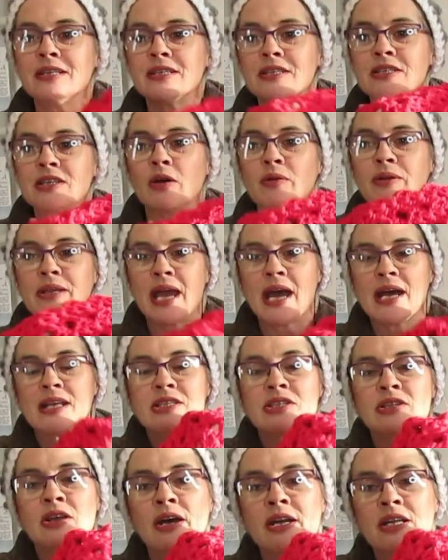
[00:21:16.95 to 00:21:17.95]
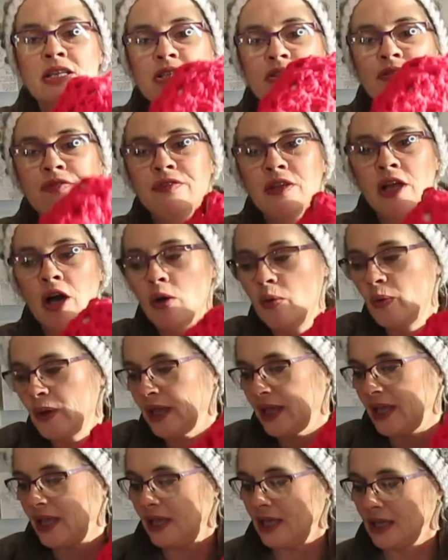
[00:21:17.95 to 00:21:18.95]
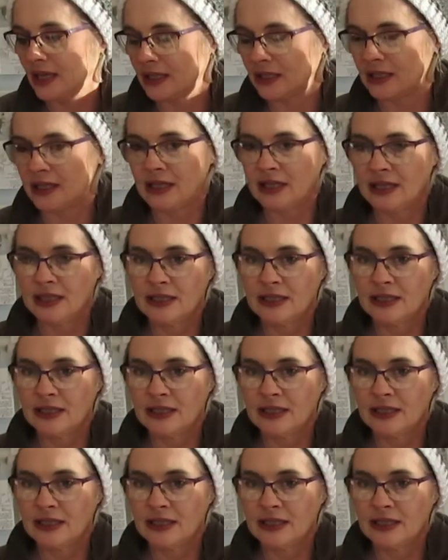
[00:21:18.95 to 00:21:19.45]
So yeah, it's not as flowy and,